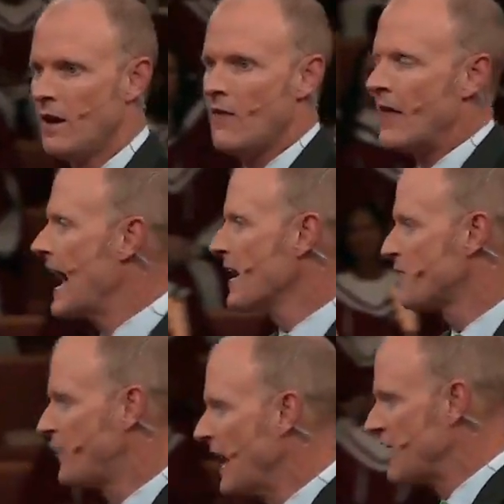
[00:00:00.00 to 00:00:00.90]
They had a
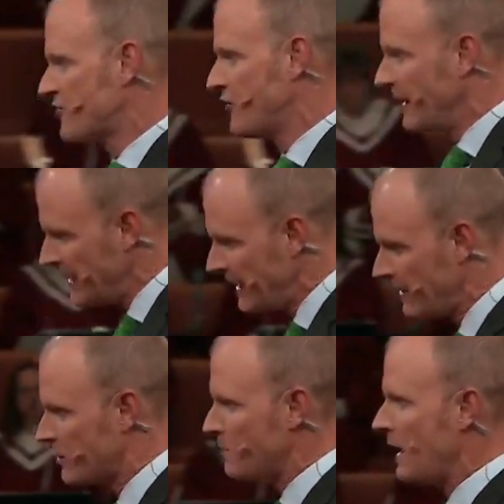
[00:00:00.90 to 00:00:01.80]
fish that
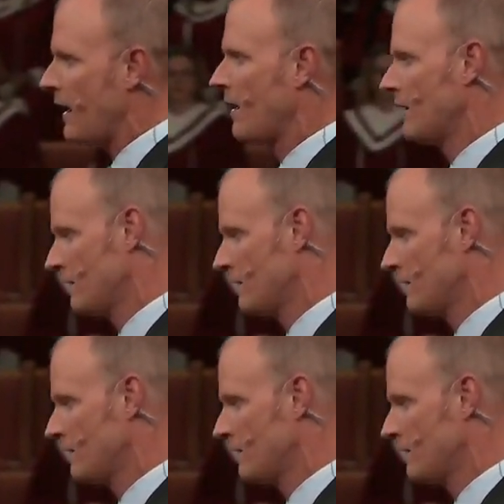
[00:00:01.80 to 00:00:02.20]
needed to be.